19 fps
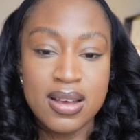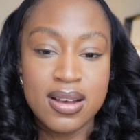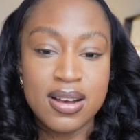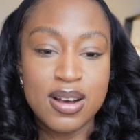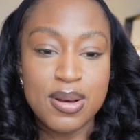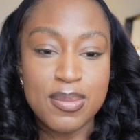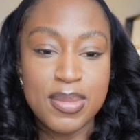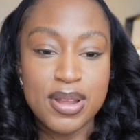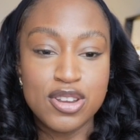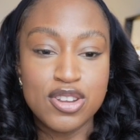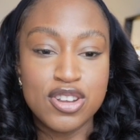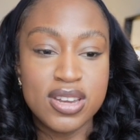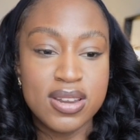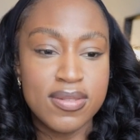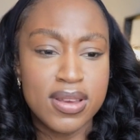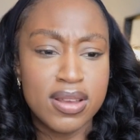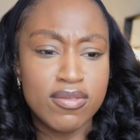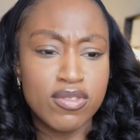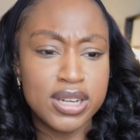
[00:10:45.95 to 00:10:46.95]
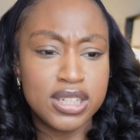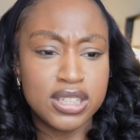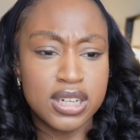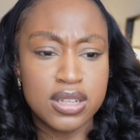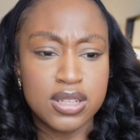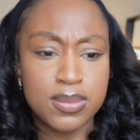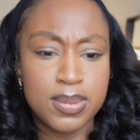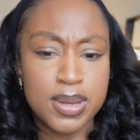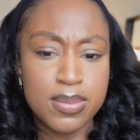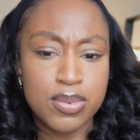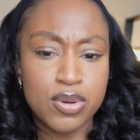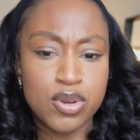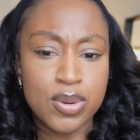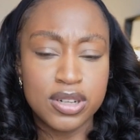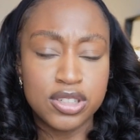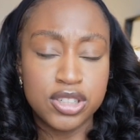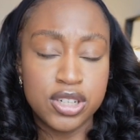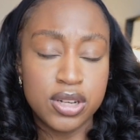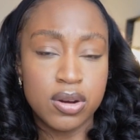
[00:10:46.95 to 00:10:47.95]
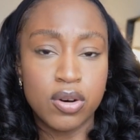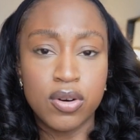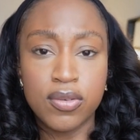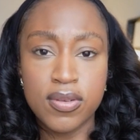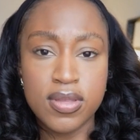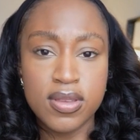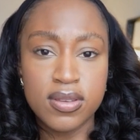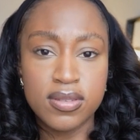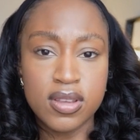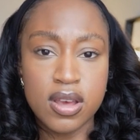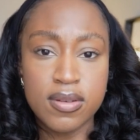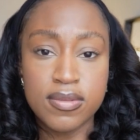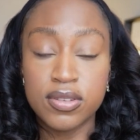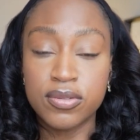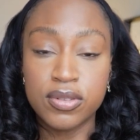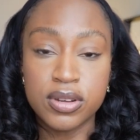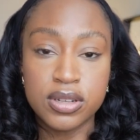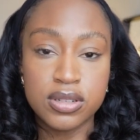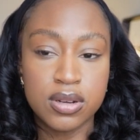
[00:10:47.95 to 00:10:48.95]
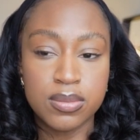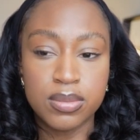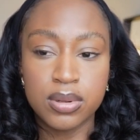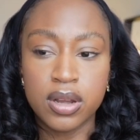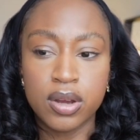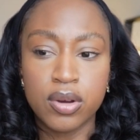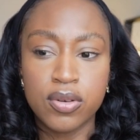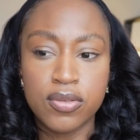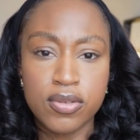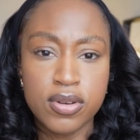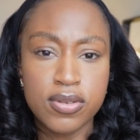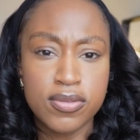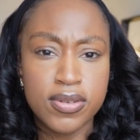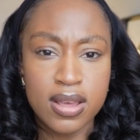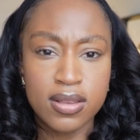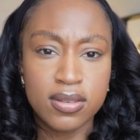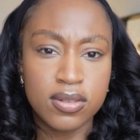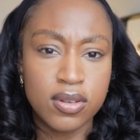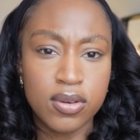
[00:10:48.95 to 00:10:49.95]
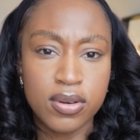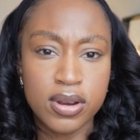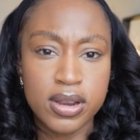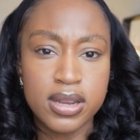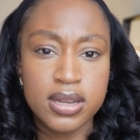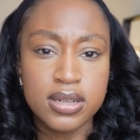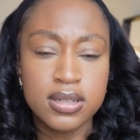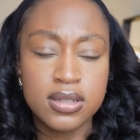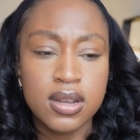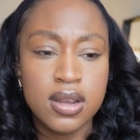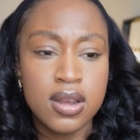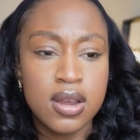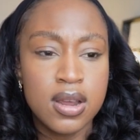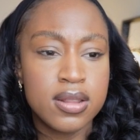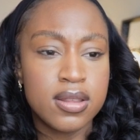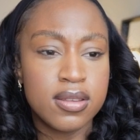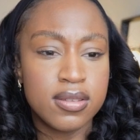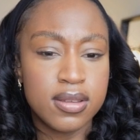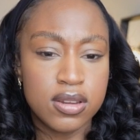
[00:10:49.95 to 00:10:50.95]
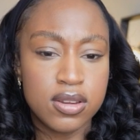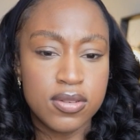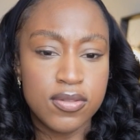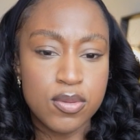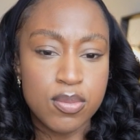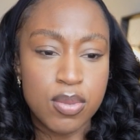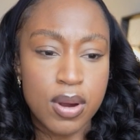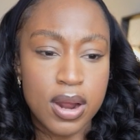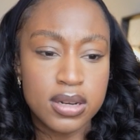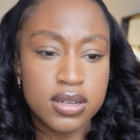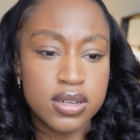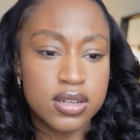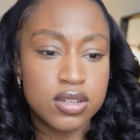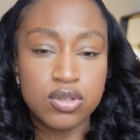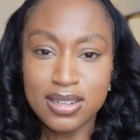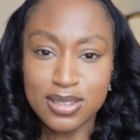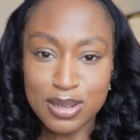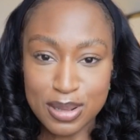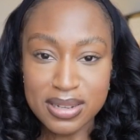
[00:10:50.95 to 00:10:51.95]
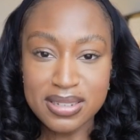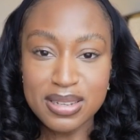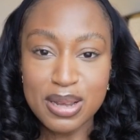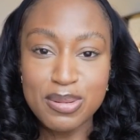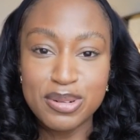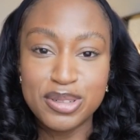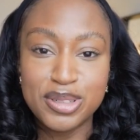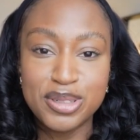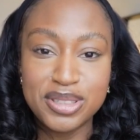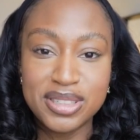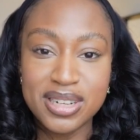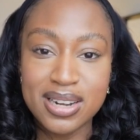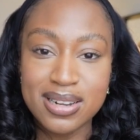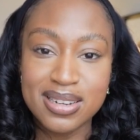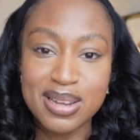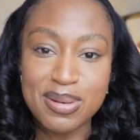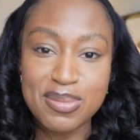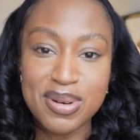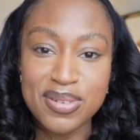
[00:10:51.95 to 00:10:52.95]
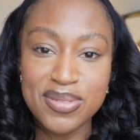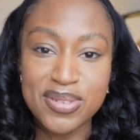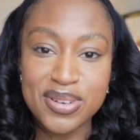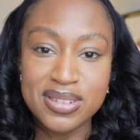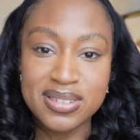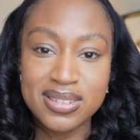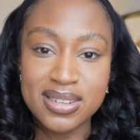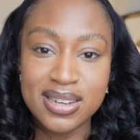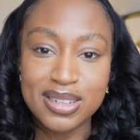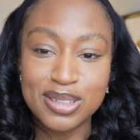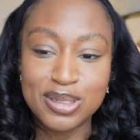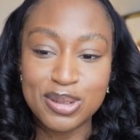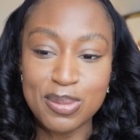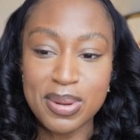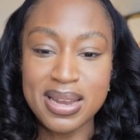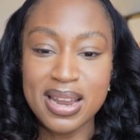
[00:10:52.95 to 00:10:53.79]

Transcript: Um, and you can even reach out to people who actually offer this service. For example, I offer it for SREs, this interview practice. So that's how I would use chat to get my first tech job.